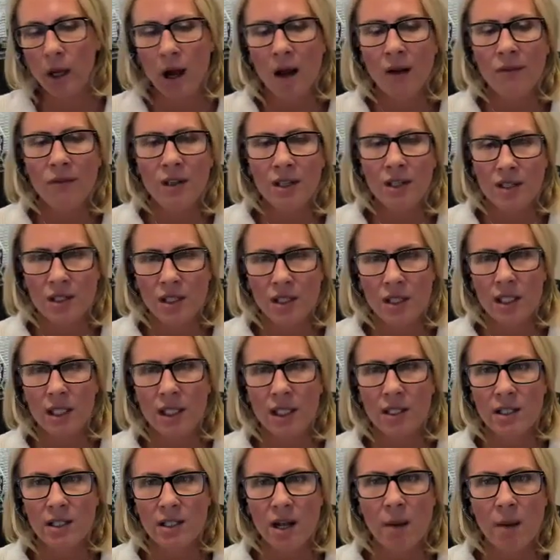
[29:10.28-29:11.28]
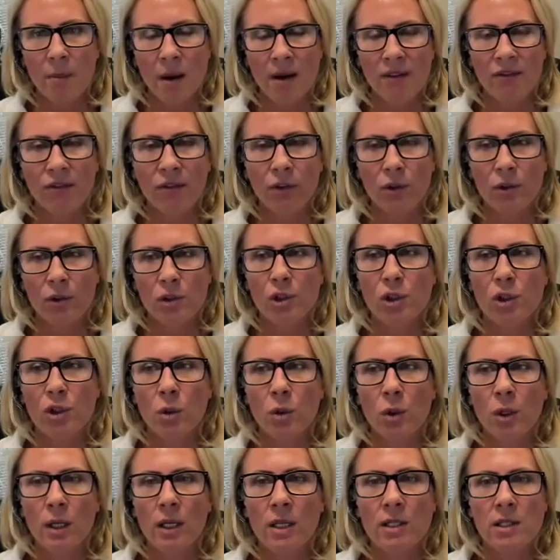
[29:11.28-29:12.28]
obviously is not my first
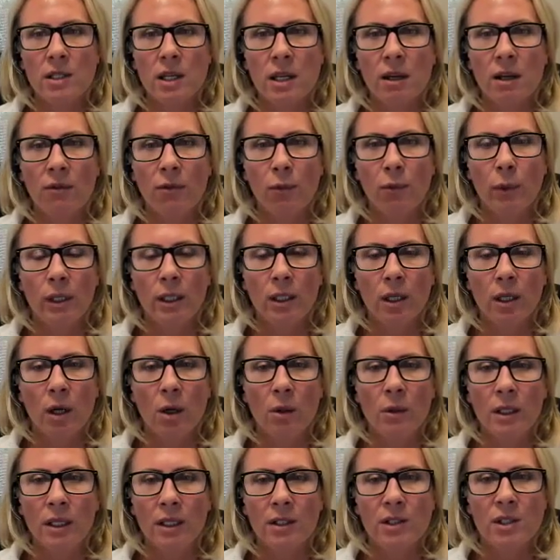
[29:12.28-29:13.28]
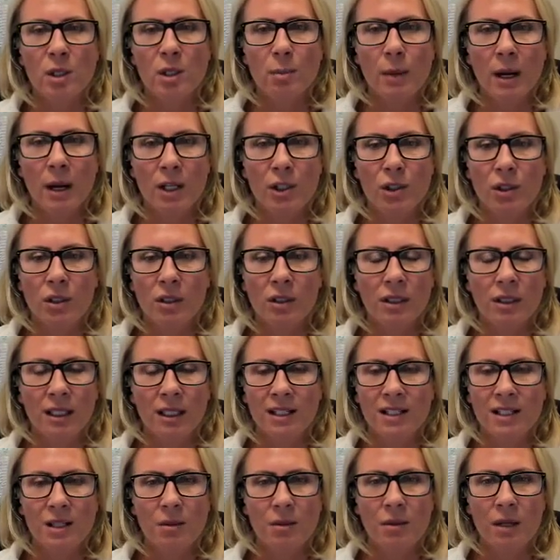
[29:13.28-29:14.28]
choice. If we know the inspection
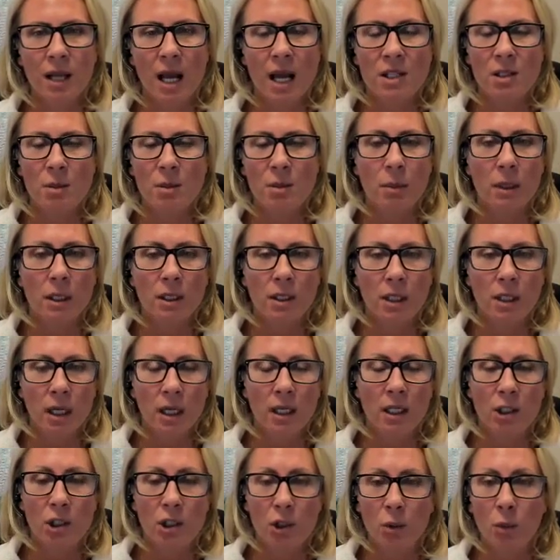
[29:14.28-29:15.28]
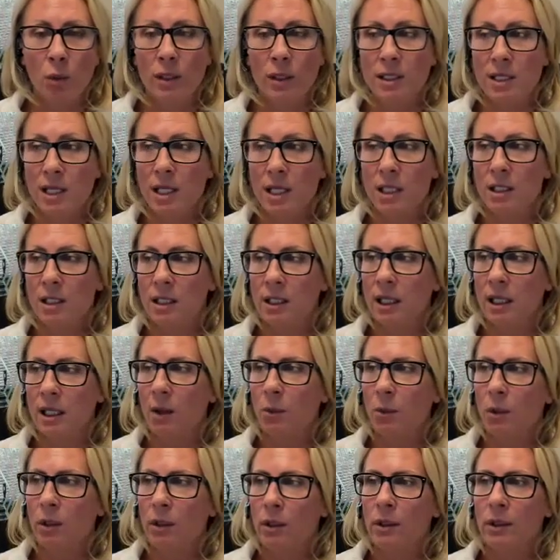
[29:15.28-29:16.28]
hasn't been done and you intended to
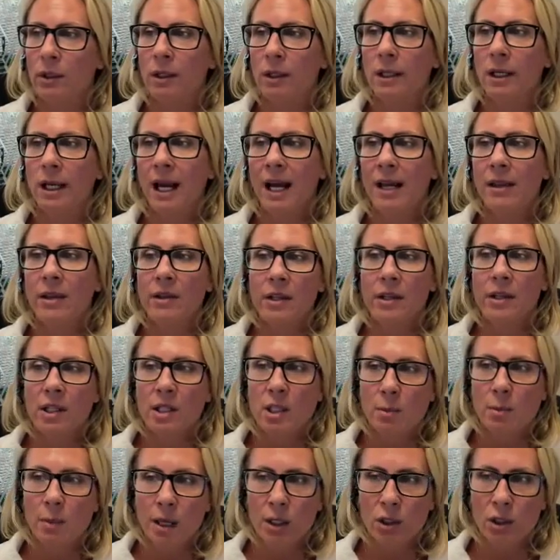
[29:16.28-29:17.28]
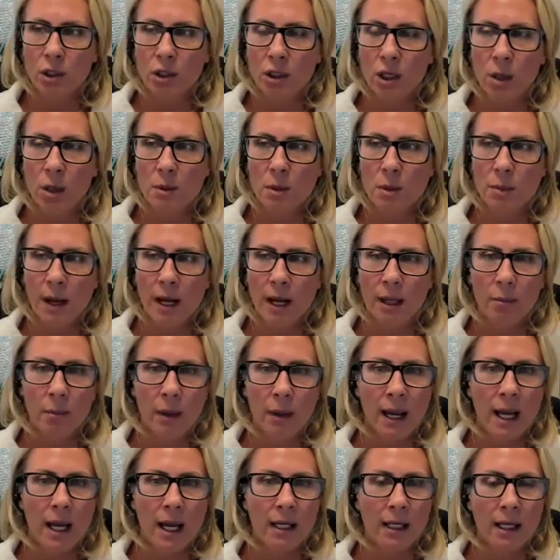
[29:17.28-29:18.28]
get one, and then the inspection comes back
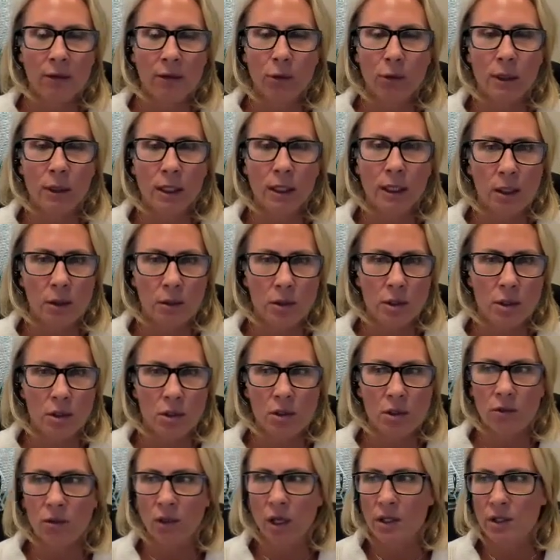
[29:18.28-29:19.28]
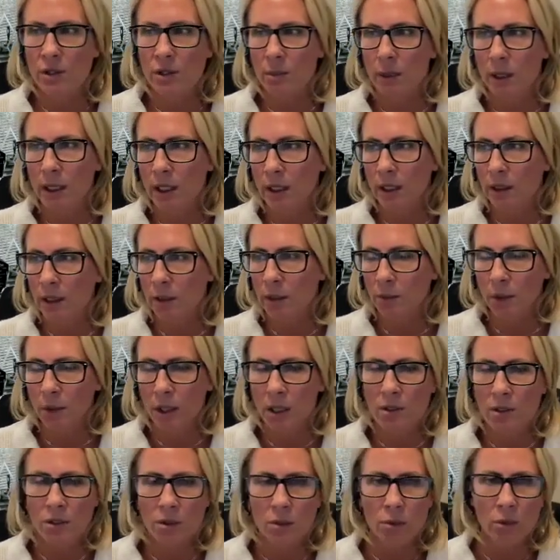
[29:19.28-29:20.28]
bad, everybody loses. You've lost money on the
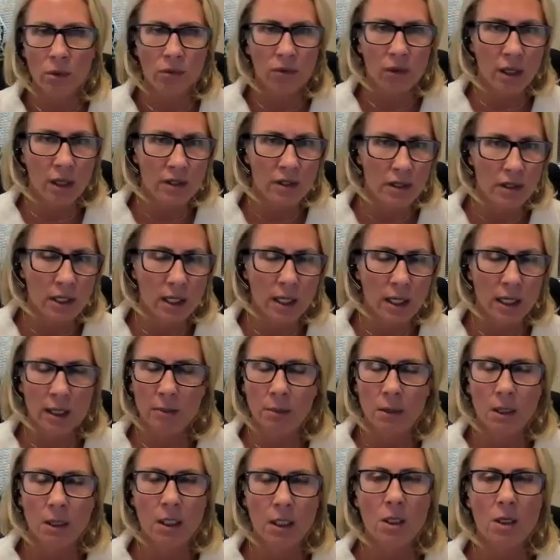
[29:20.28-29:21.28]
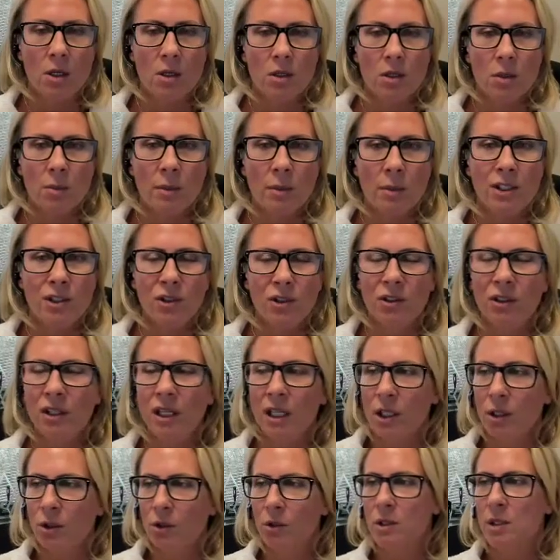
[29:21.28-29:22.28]
appraisal, we've lost time. So make sure you're
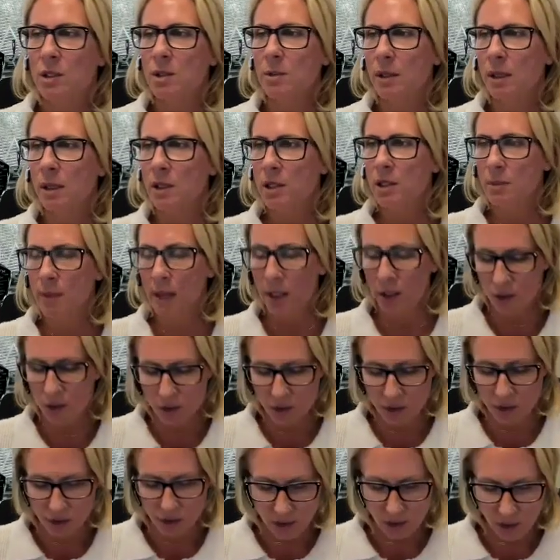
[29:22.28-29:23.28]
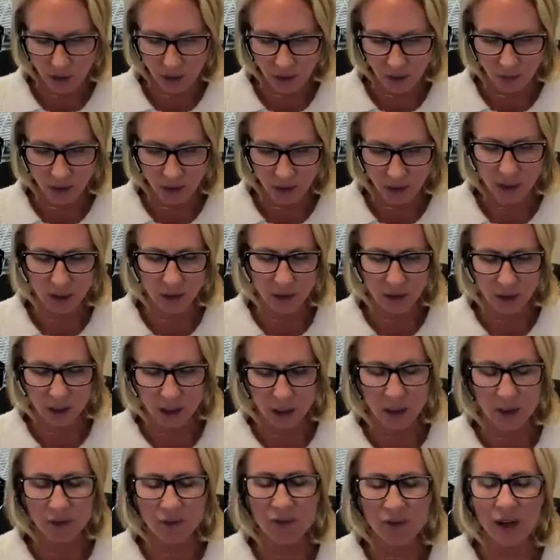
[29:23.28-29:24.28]
getting your inspections in
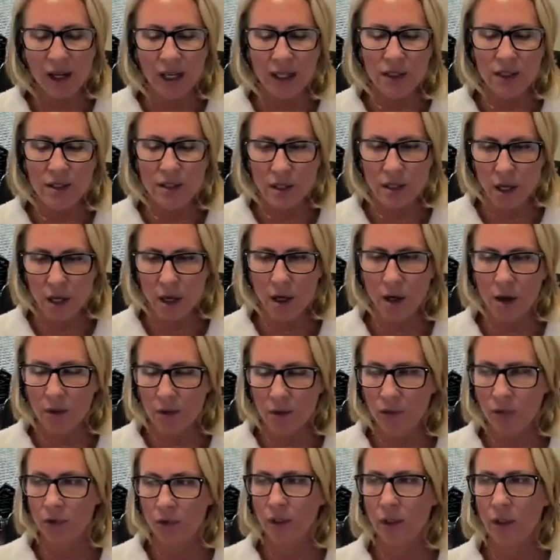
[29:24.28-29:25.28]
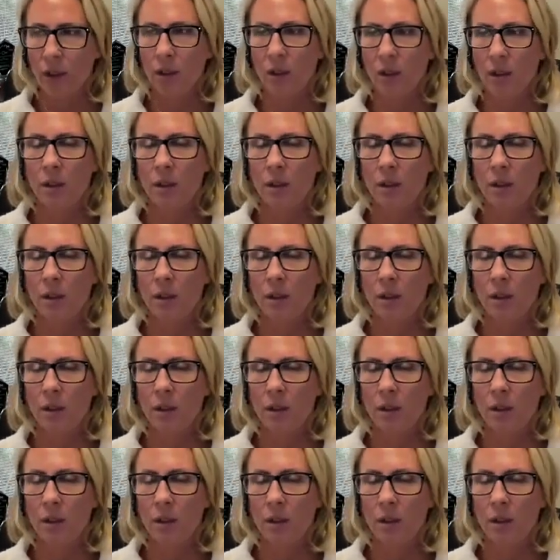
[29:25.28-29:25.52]
advance of